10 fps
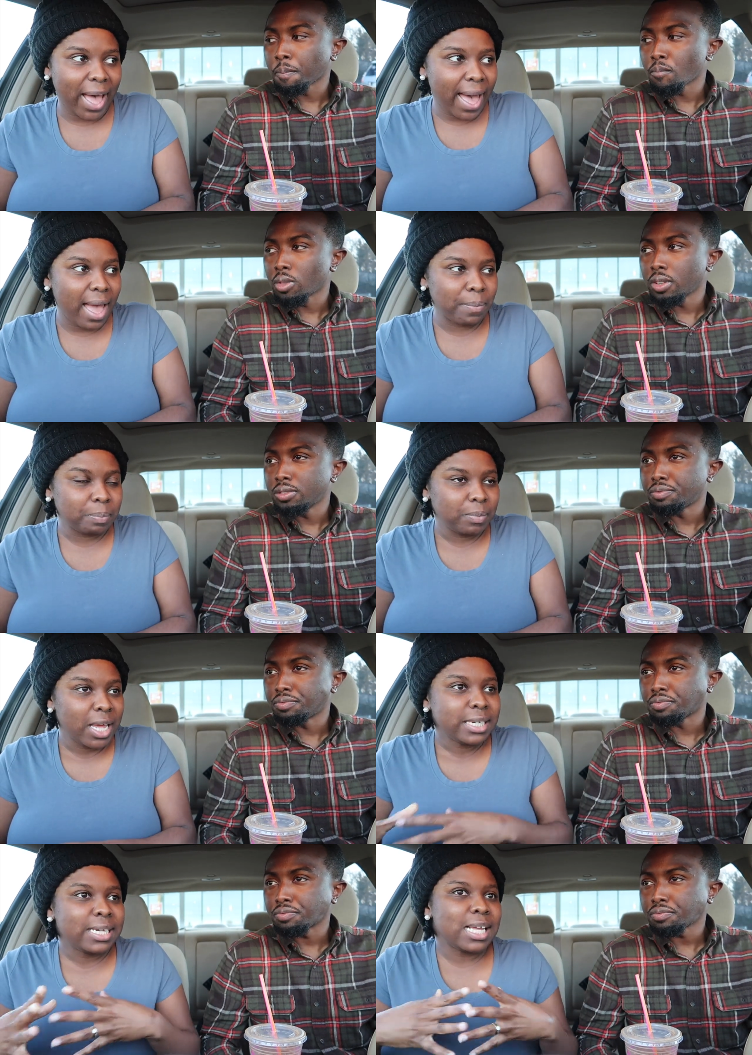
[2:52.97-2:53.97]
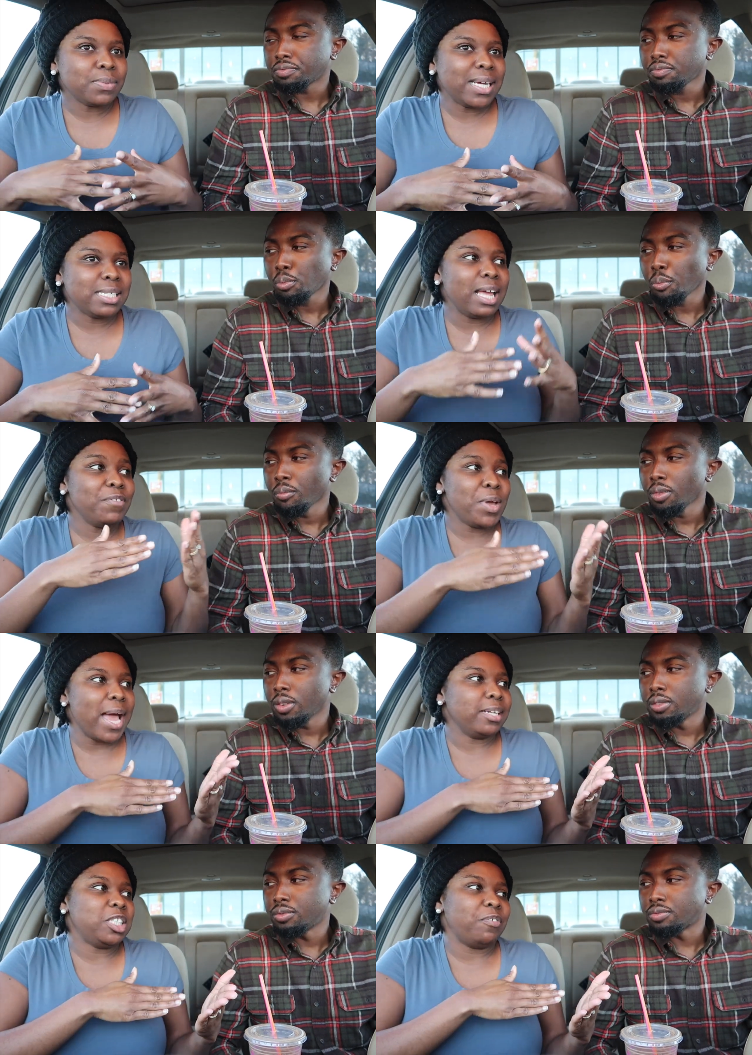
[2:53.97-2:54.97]
Speaker 1: vibe. That's why I said if you
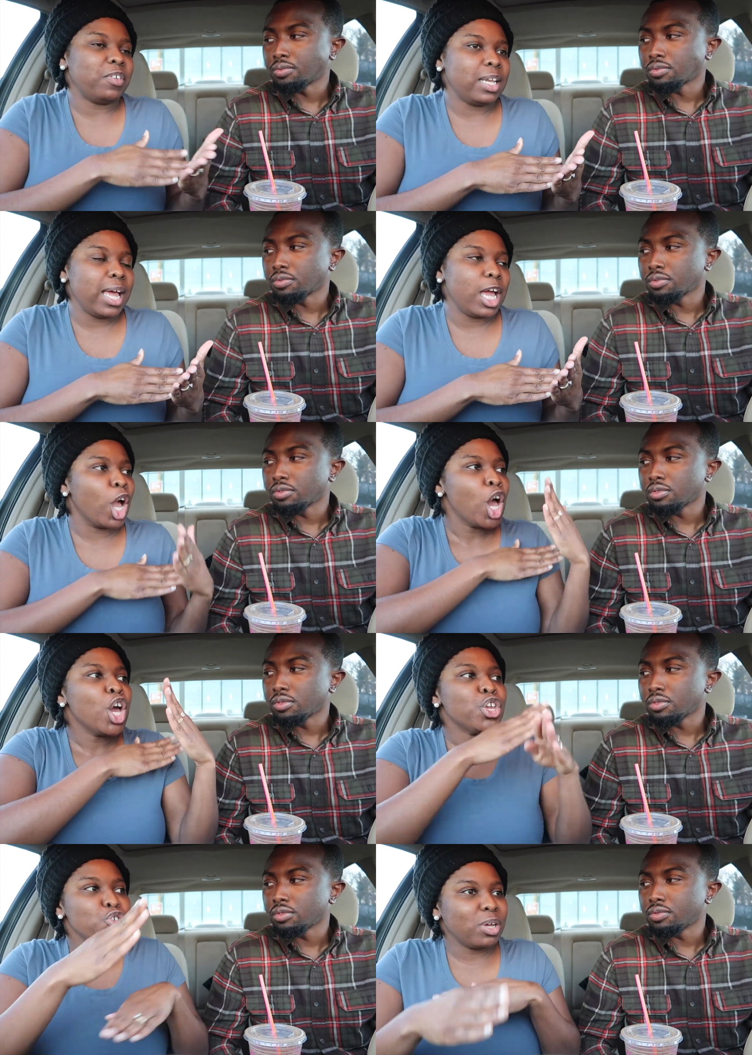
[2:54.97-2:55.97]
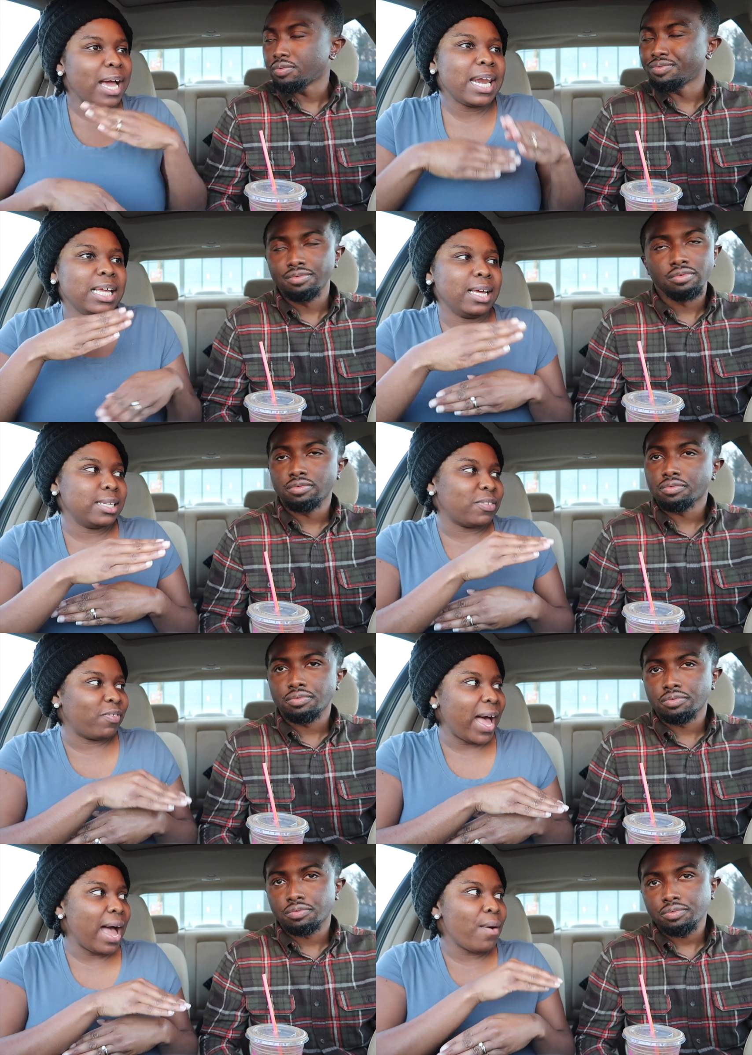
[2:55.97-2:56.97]
had a Chick Fil A, you kind of get this
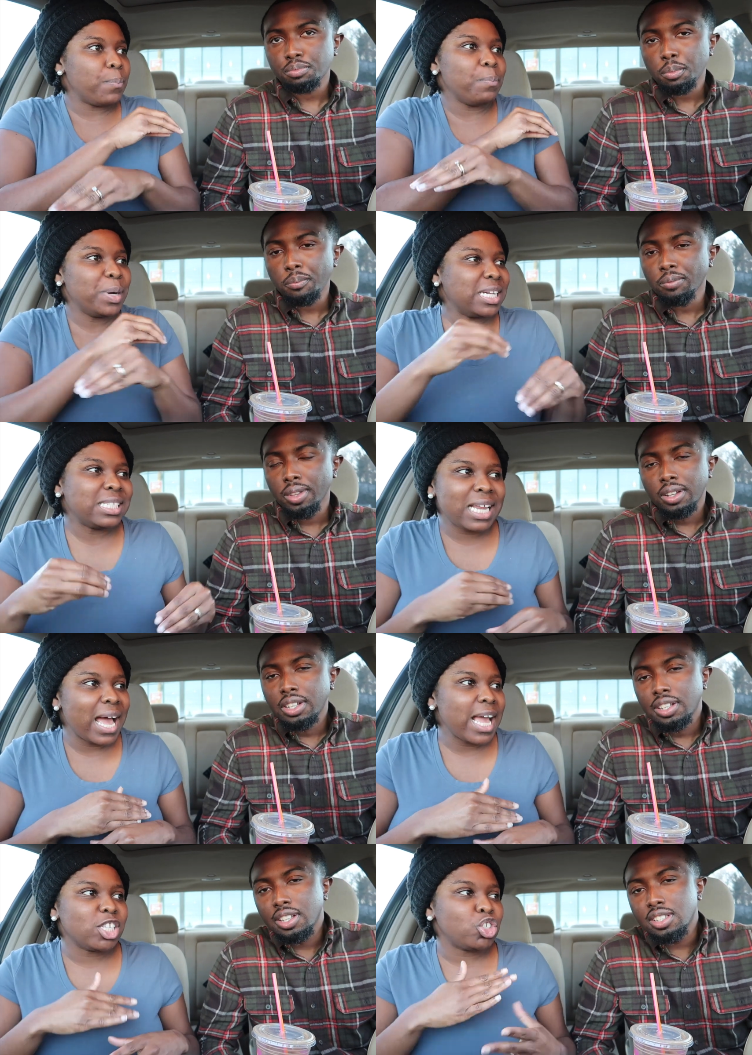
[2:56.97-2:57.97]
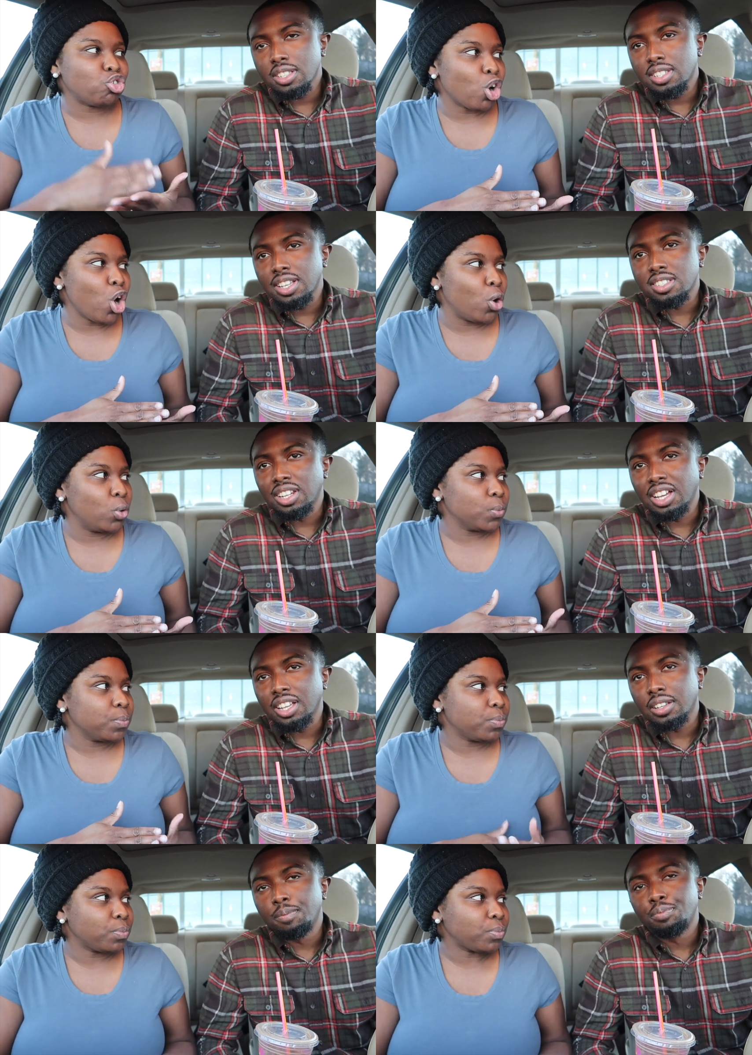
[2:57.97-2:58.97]
vibe, but it's not as. It just strong. tastes
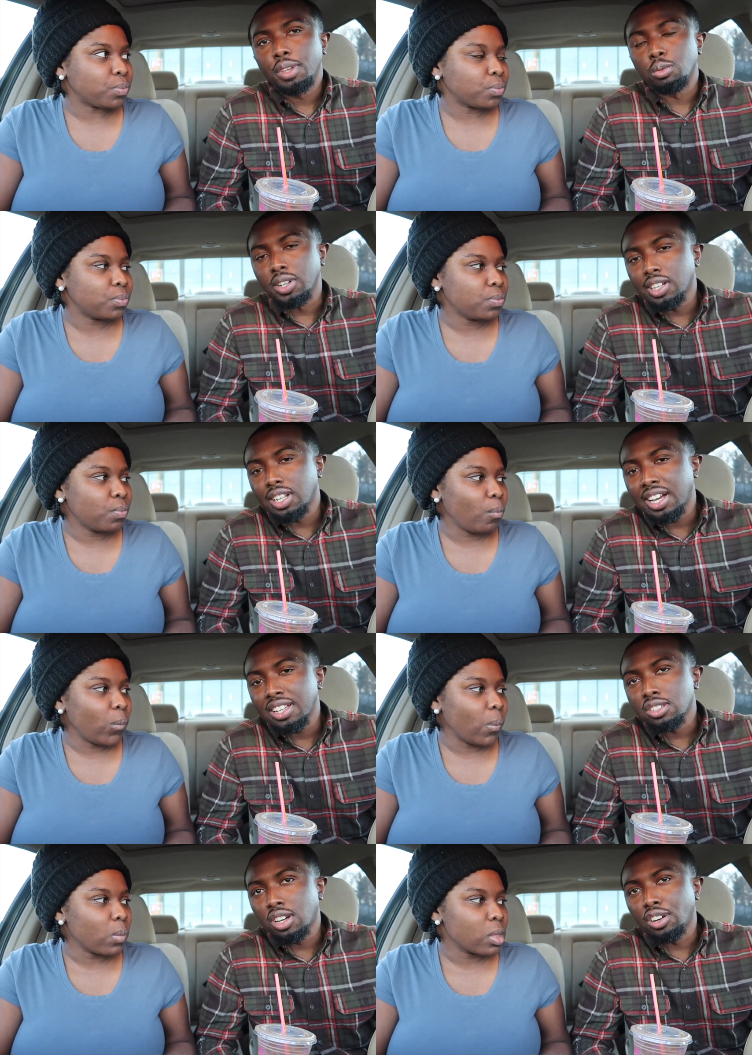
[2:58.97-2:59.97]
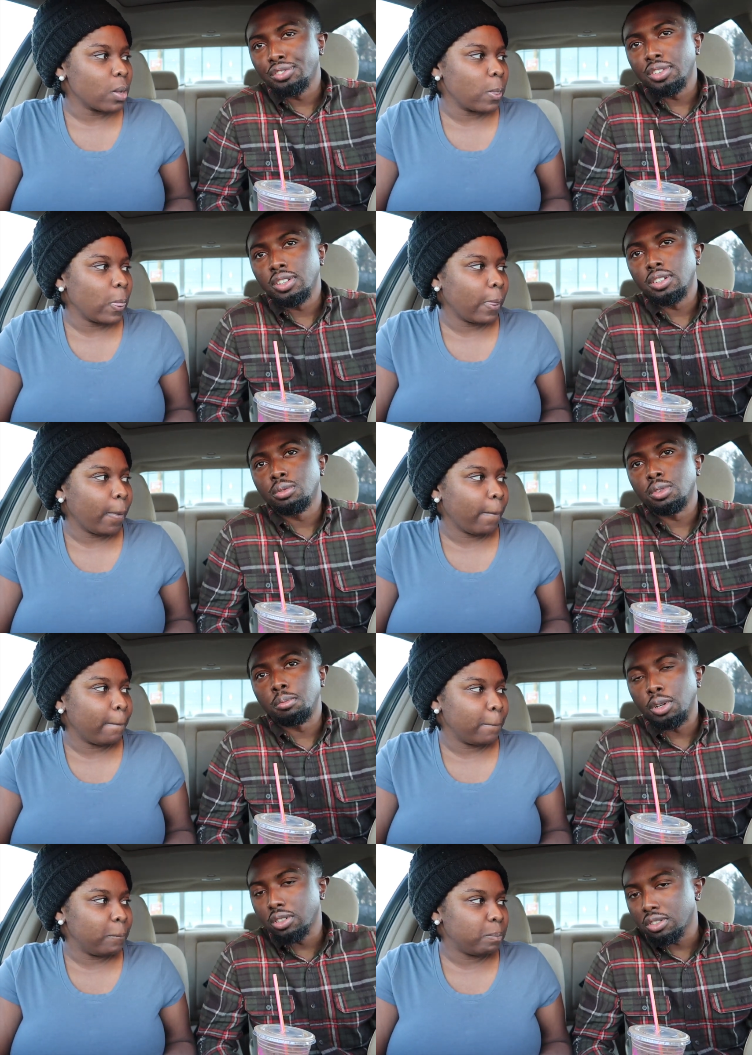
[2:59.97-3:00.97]
Speaker 2: like a regular iced coffee with
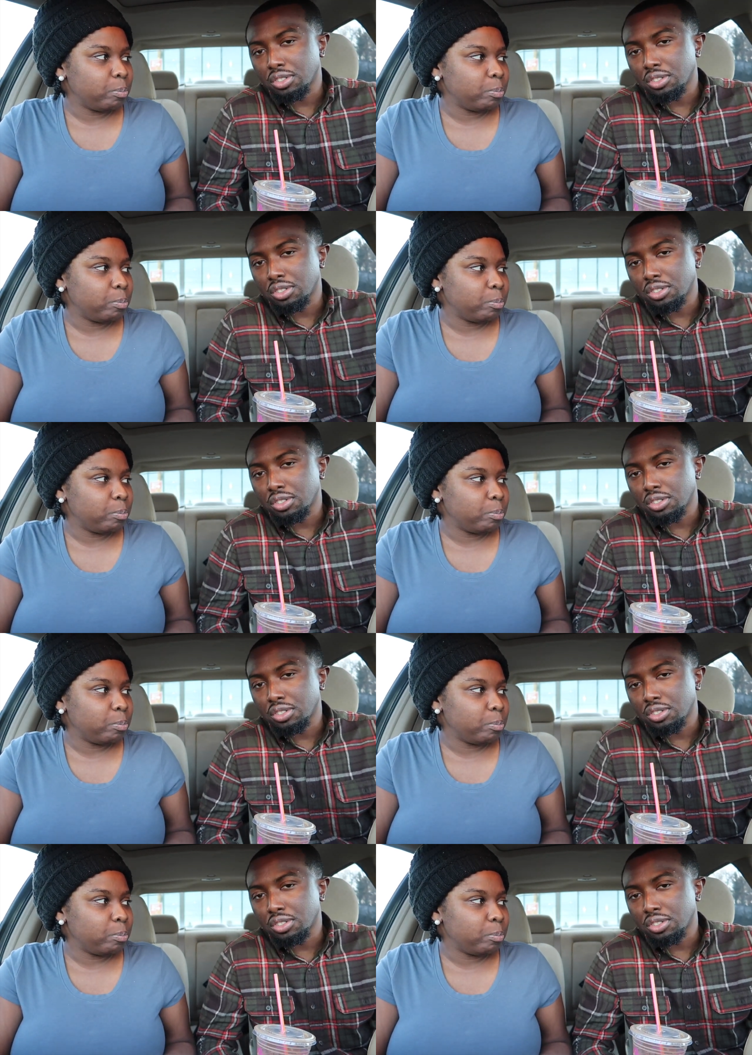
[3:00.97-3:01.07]
mocha